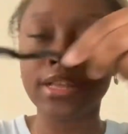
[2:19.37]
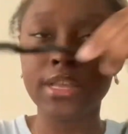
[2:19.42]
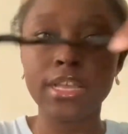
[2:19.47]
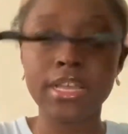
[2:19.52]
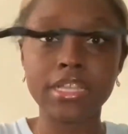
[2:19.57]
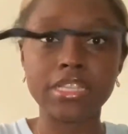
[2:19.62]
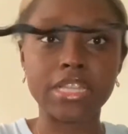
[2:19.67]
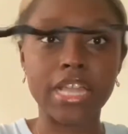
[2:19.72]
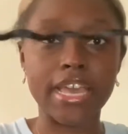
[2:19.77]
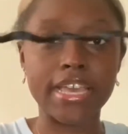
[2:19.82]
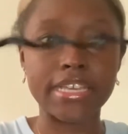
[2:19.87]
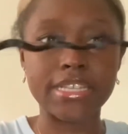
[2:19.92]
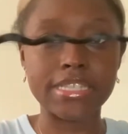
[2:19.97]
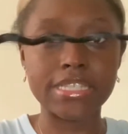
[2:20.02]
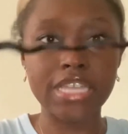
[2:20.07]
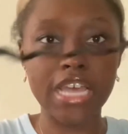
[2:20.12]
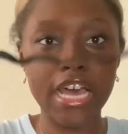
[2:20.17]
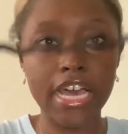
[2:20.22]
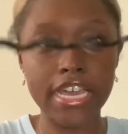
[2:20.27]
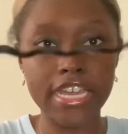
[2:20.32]
like
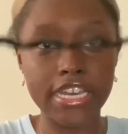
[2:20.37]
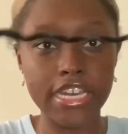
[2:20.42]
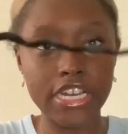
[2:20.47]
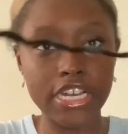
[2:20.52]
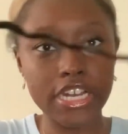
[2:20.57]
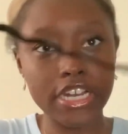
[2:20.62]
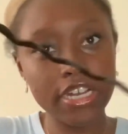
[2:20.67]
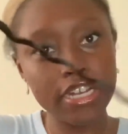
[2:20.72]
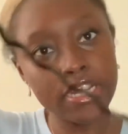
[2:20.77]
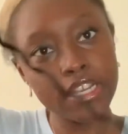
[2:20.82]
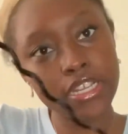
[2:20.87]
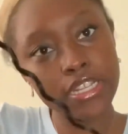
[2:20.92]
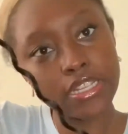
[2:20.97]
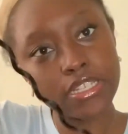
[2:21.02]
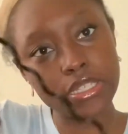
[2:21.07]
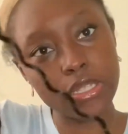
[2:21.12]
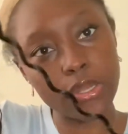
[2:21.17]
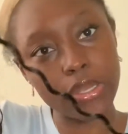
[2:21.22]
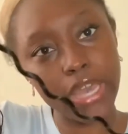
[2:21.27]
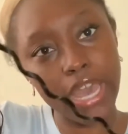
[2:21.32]
tighter,
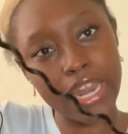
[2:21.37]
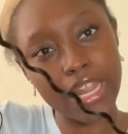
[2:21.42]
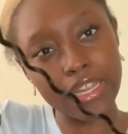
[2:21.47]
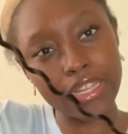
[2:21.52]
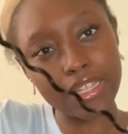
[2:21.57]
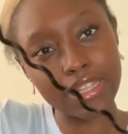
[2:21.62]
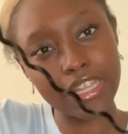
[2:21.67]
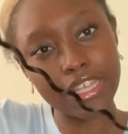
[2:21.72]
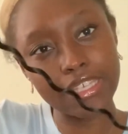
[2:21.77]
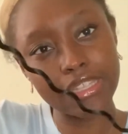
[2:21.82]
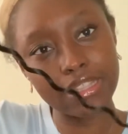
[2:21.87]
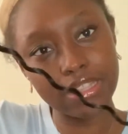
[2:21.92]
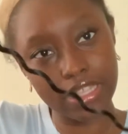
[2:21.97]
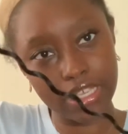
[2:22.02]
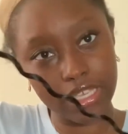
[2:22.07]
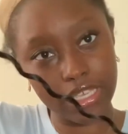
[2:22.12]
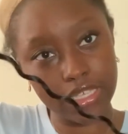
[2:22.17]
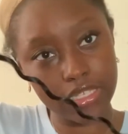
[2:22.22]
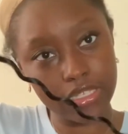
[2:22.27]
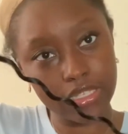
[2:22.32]
so it kind of looked like
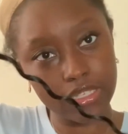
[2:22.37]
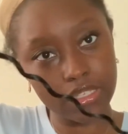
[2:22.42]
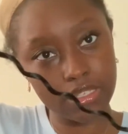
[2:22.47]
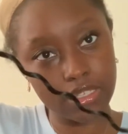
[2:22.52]
this.